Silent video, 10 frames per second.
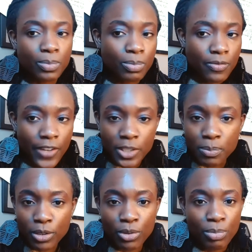
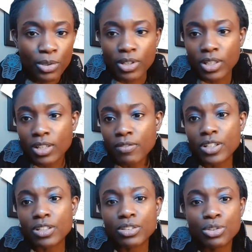Facebook group, you're going to
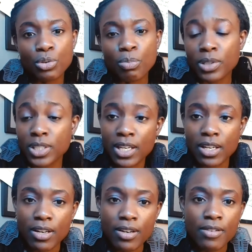convert 2%
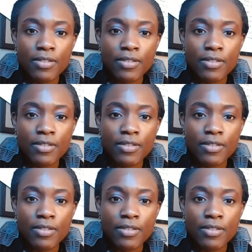of